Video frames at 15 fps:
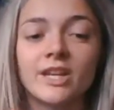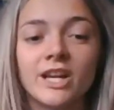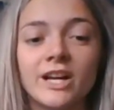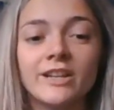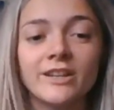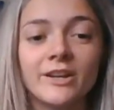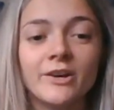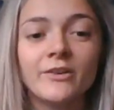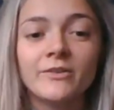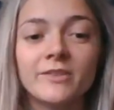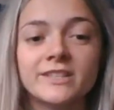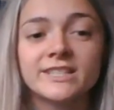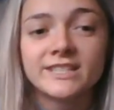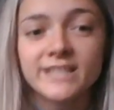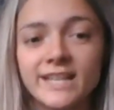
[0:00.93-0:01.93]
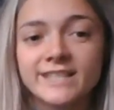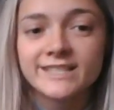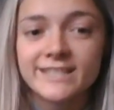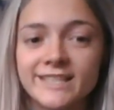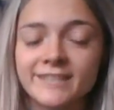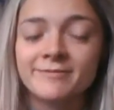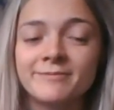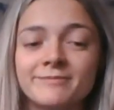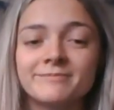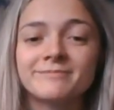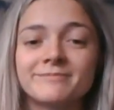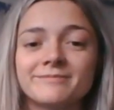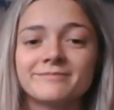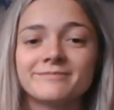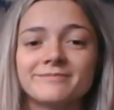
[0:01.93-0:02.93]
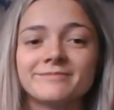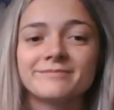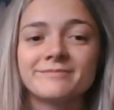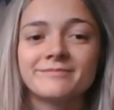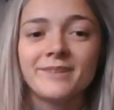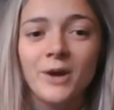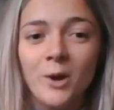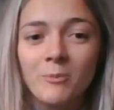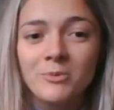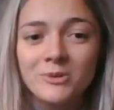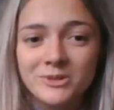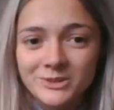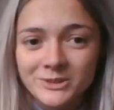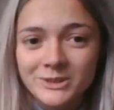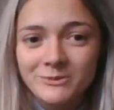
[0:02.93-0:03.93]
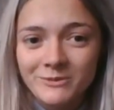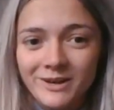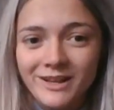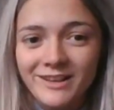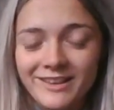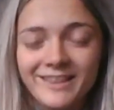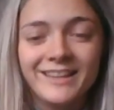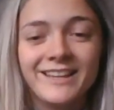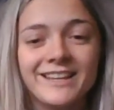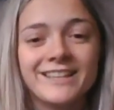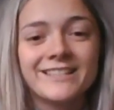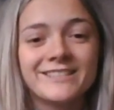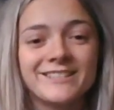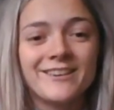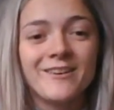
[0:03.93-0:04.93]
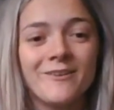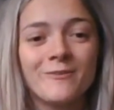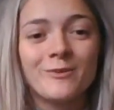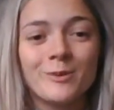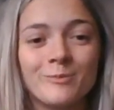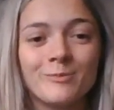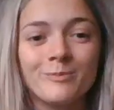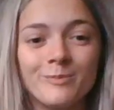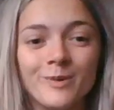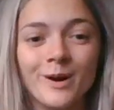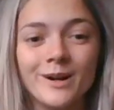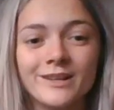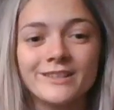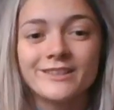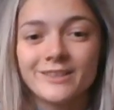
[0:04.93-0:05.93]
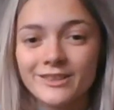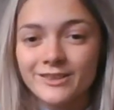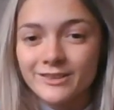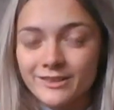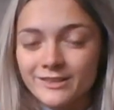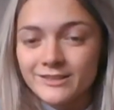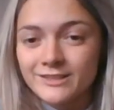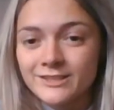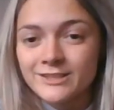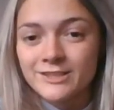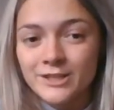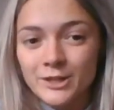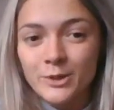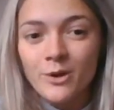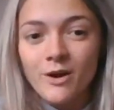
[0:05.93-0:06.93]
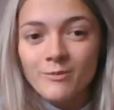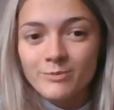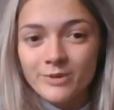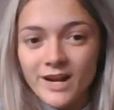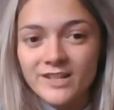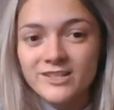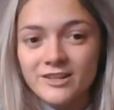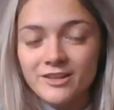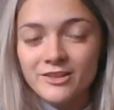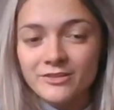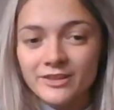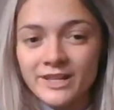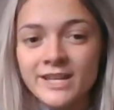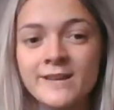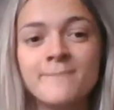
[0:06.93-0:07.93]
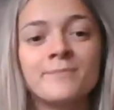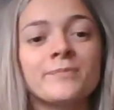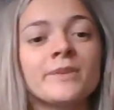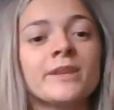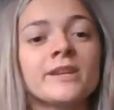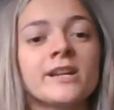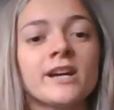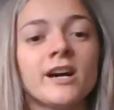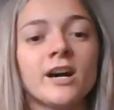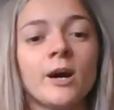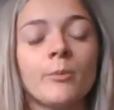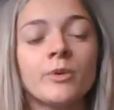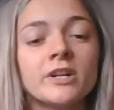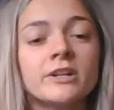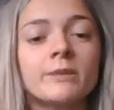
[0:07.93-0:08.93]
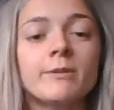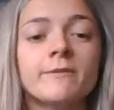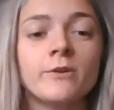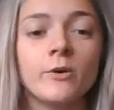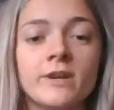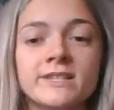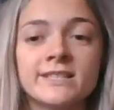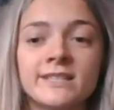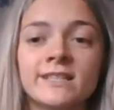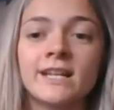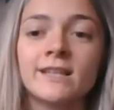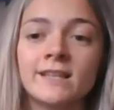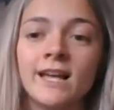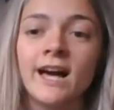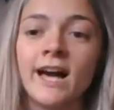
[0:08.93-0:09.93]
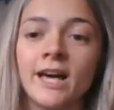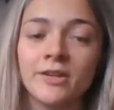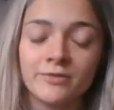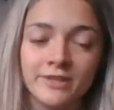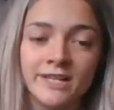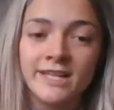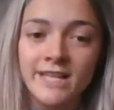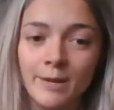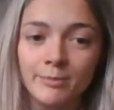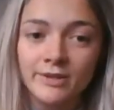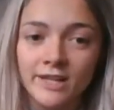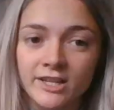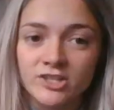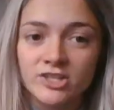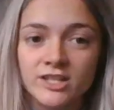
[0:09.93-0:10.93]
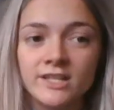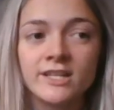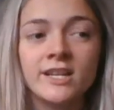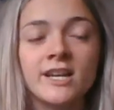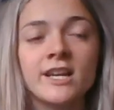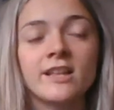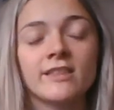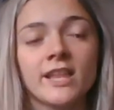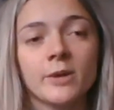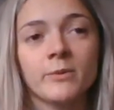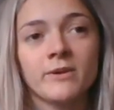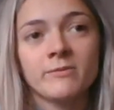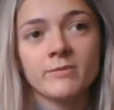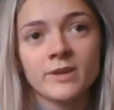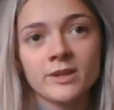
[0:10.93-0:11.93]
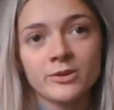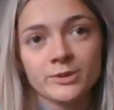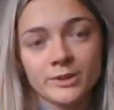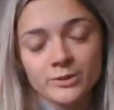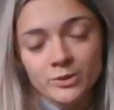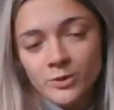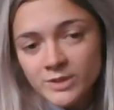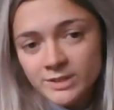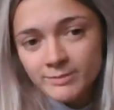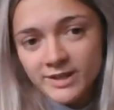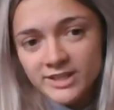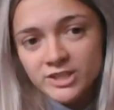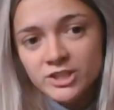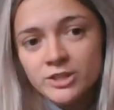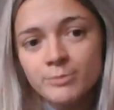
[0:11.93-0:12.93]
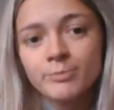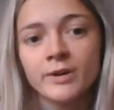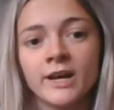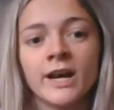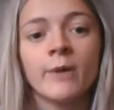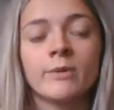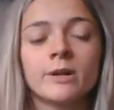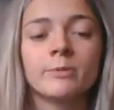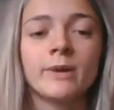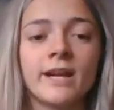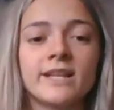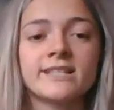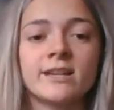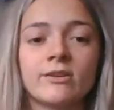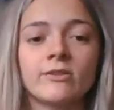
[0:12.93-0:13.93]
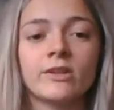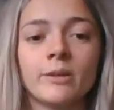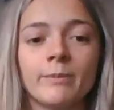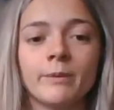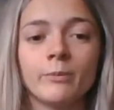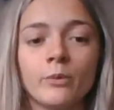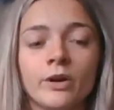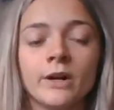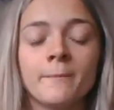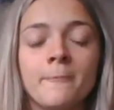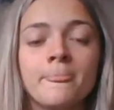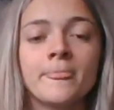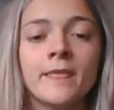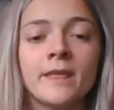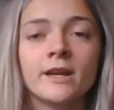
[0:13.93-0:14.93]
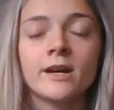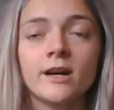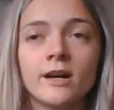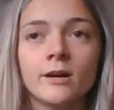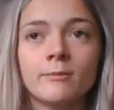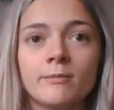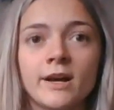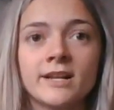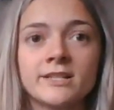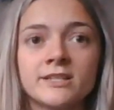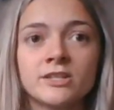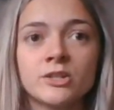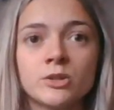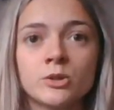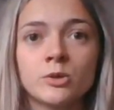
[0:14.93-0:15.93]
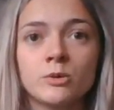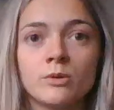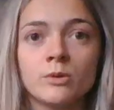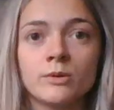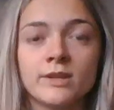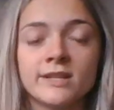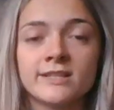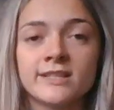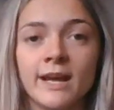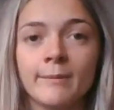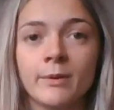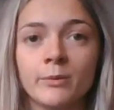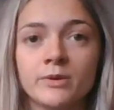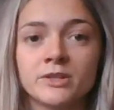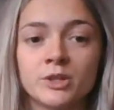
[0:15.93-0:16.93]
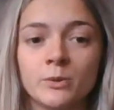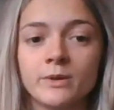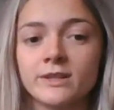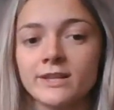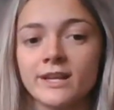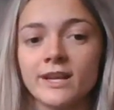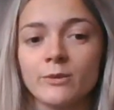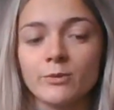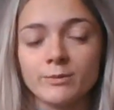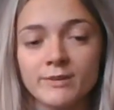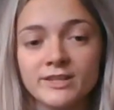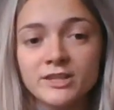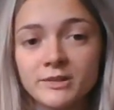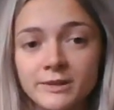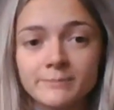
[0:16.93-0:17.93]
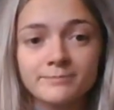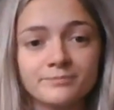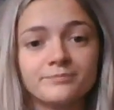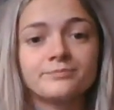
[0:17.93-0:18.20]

Hello, this is Kenzie. I hope you're doing well. So, for part two of Project 3, we're going to be focusing a lot on reading comprehension like we've been throughout the whole semester, but I want to break it down a little bit more as to the assignment we're doing and with my student.